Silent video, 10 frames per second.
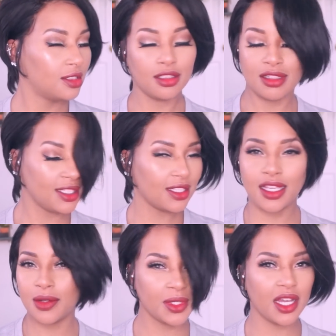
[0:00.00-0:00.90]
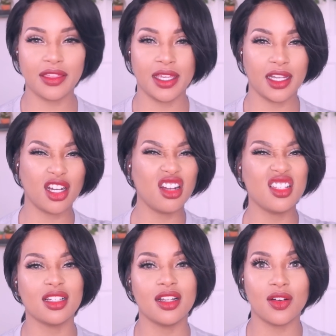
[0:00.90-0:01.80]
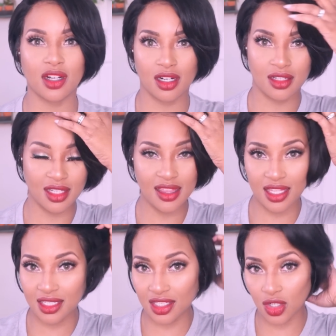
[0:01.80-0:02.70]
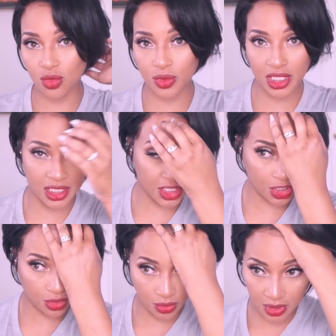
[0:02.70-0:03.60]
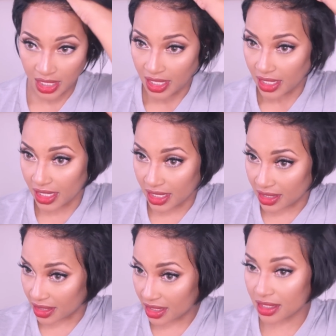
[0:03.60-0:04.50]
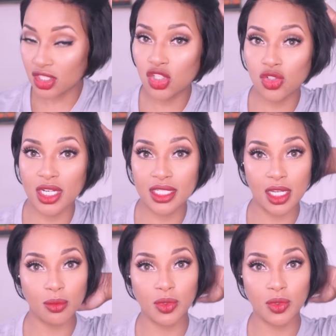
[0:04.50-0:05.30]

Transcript: So that's it. What do y'all think? Curls or no curls? This is a really cute, easy to dress up